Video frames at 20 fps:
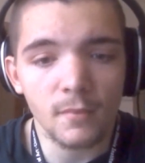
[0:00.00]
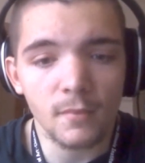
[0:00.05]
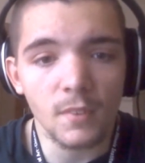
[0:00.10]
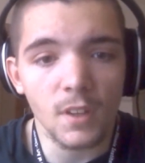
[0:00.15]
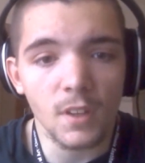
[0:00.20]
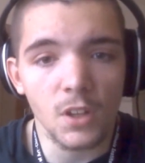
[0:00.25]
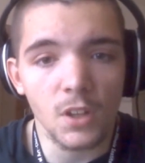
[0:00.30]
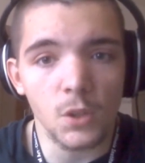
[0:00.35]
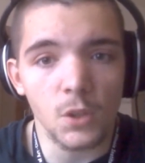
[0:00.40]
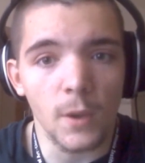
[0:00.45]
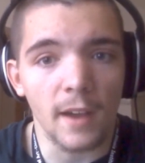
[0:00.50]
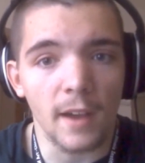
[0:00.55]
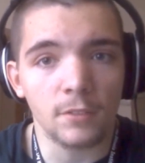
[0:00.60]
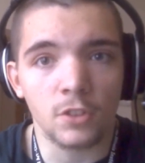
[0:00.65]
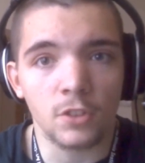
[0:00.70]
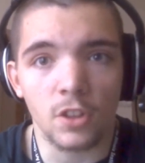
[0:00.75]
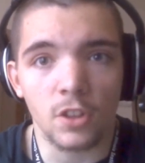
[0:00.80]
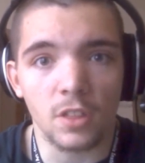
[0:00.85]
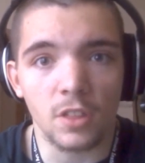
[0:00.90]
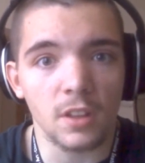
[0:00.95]
You have
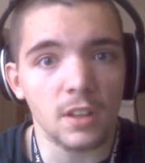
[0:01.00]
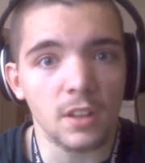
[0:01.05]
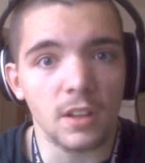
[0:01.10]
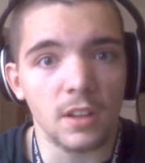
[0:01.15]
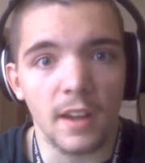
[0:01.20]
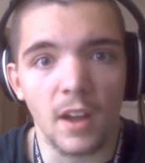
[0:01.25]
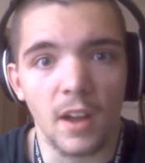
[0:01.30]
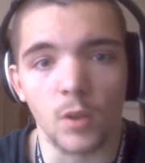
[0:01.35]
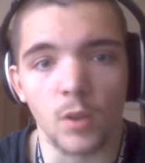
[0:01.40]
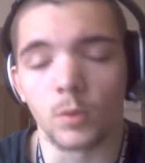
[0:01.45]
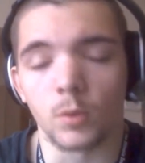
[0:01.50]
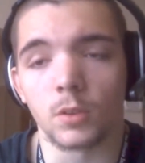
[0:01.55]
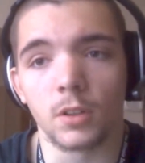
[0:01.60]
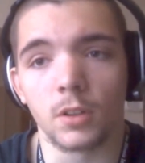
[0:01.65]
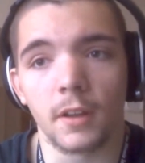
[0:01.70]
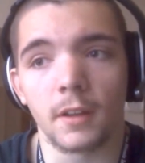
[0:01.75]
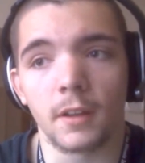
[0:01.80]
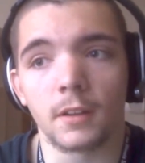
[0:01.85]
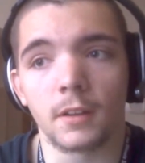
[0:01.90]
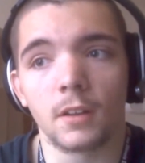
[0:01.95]
to think it out,
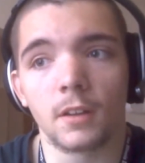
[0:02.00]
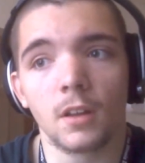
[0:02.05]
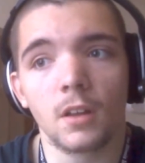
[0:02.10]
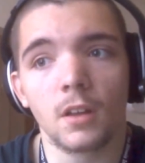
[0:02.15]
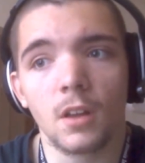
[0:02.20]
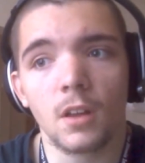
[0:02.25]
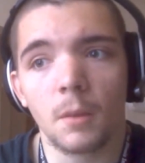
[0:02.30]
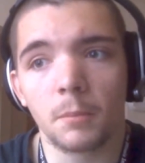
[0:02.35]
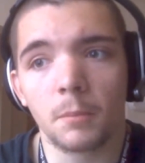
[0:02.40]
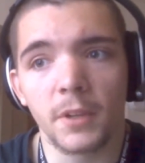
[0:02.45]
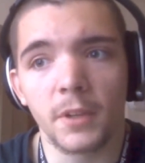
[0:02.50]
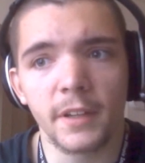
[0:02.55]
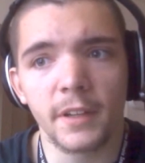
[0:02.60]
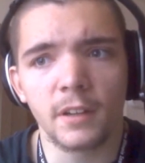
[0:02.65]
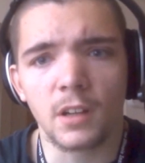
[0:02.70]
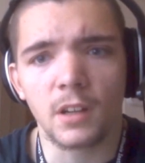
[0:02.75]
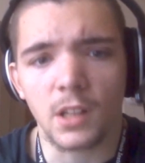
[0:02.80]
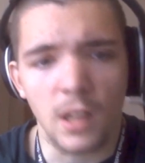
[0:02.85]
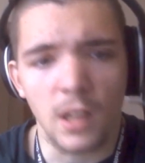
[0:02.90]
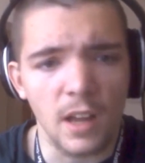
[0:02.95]
and play it
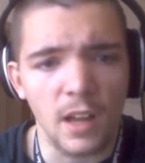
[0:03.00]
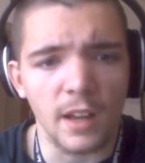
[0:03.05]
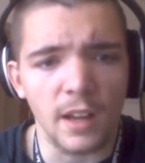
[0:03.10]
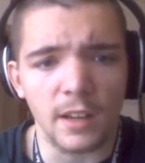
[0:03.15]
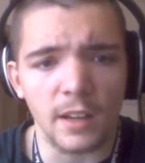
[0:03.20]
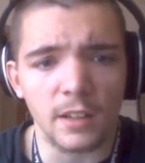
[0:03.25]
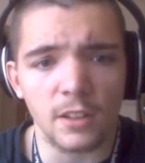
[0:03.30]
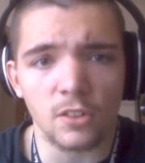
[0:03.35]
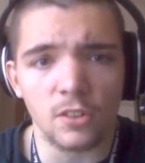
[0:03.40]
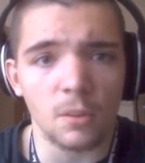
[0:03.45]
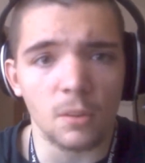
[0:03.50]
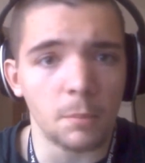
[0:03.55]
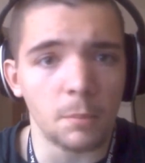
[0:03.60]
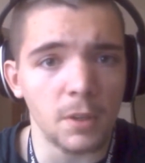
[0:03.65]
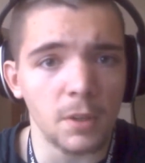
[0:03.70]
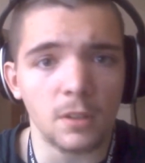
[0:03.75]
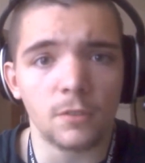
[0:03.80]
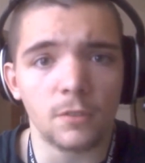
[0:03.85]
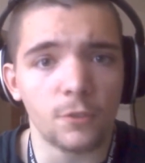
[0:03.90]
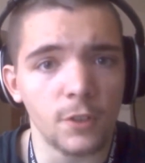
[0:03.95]
online is a
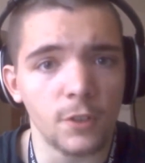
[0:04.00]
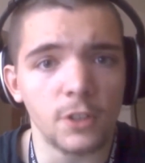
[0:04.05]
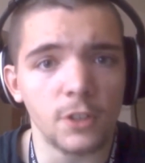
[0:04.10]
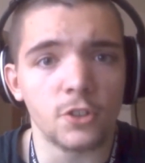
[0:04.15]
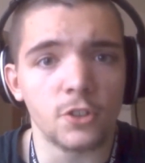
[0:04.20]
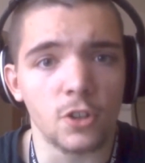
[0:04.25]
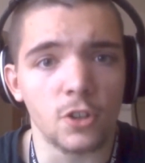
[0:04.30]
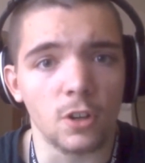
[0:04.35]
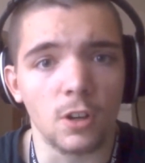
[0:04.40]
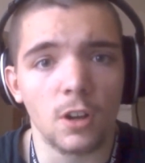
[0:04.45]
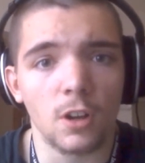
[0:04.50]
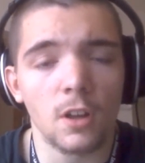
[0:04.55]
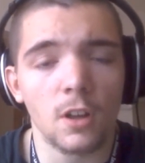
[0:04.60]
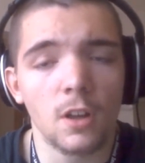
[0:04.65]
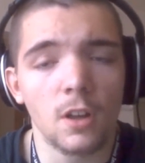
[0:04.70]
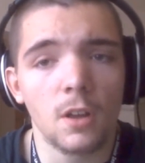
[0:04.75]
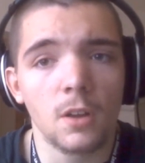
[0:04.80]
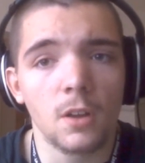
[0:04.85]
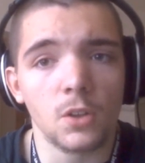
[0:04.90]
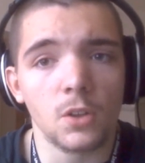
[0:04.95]
big feature.
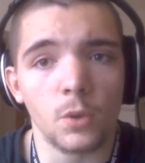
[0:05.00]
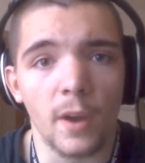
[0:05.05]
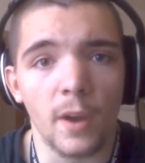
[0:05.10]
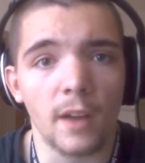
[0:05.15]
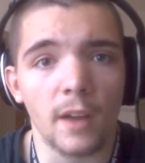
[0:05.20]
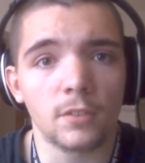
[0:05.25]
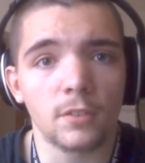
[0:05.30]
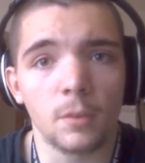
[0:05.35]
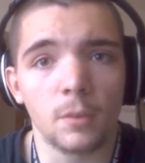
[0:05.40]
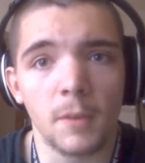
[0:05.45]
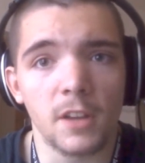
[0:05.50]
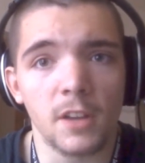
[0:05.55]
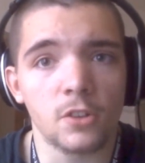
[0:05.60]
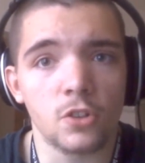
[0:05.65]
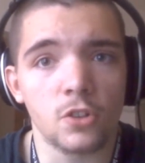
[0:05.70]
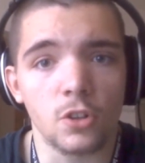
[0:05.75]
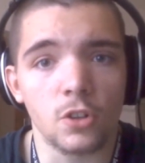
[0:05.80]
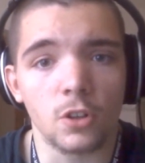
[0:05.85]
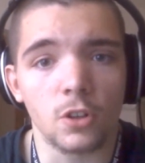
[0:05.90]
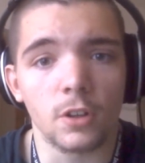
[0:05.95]
You have to make
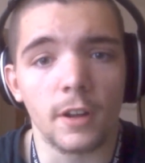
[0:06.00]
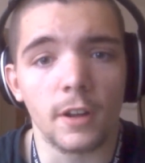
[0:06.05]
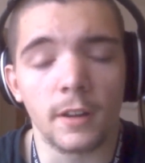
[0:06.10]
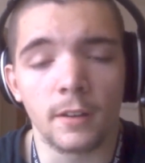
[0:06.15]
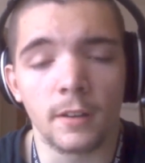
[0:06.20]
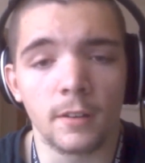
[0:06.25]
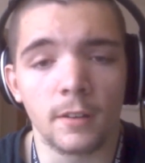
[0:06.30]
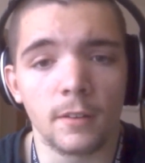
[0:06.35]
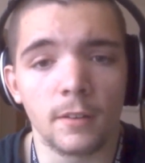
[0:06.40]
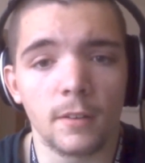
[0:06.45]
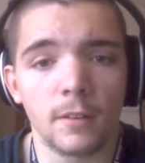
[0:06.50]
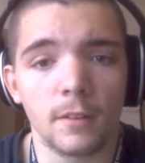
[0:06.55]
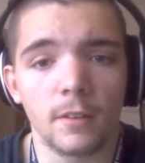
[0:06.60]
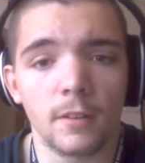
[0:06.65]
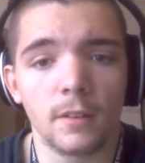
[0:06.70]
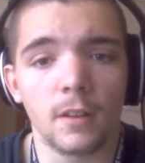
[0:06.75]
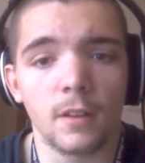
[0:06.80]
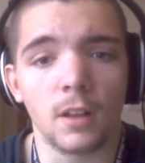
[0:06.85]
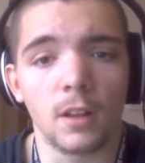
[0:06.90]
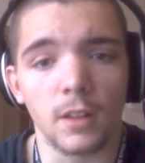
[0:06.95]
sure, and
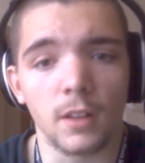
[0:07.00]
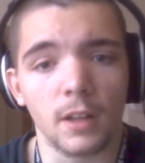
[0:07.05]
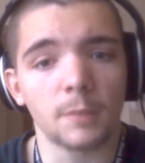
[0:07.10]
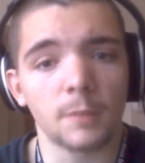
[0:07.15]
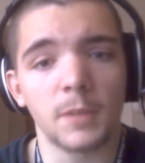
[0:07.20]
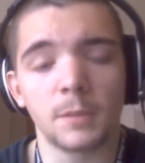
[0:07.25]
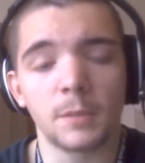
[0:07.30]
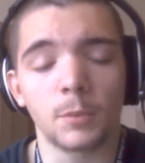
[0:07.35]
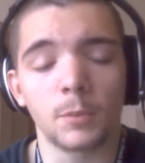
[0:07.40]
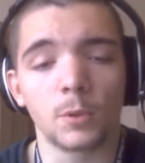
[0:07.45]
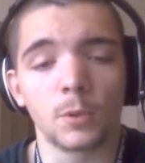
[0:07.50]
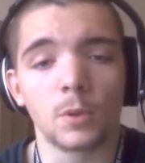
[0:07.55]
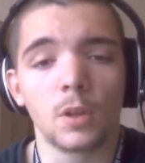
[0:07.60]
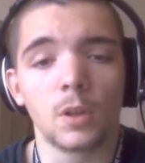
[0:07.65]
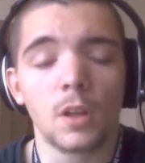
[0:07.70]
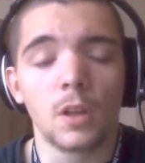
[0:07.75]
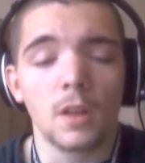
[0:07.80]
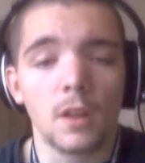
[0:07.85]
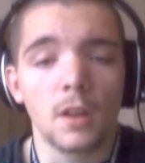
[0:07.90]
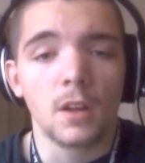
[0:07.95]
a lot of people
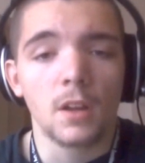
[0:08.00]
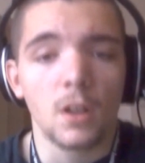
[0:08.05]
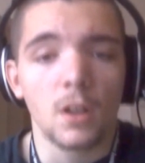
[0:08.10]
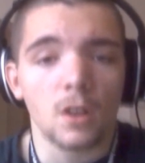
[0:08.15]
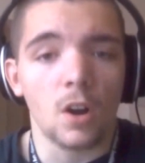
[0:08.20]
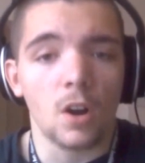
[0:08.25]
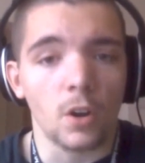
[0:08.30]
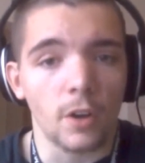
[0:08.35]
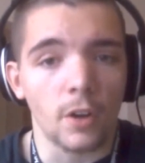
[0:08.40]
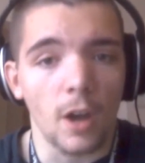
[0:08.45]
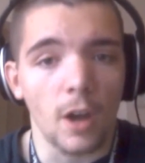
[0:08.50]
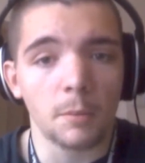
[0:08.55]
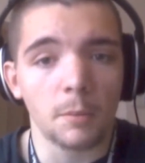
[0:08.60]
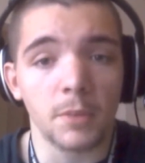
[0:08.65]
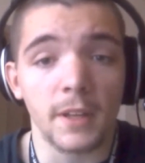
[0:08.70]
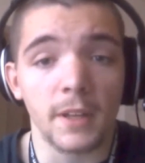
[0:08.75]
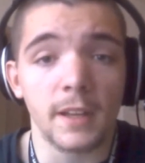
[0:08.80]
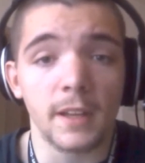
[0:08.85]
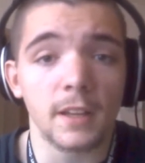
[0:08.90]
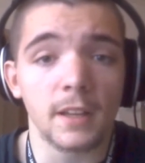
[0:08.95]
are not
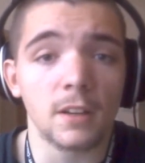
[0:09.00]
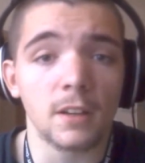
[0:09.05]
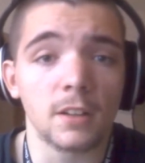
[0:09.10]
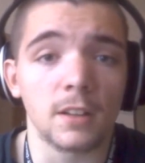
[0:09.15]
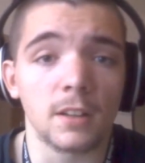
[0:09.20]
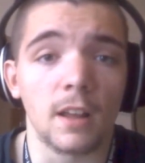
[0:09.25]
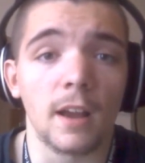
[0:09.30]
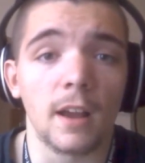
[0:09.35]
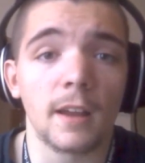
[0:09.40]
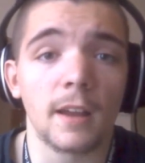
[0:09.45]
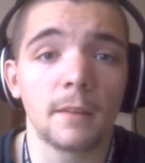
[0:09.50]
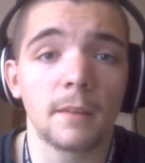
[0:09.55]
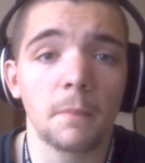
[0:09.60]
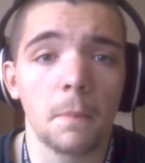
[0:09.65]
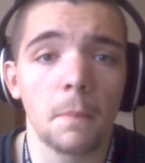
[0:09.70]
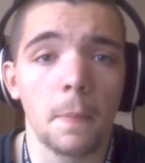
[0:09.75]
playing it online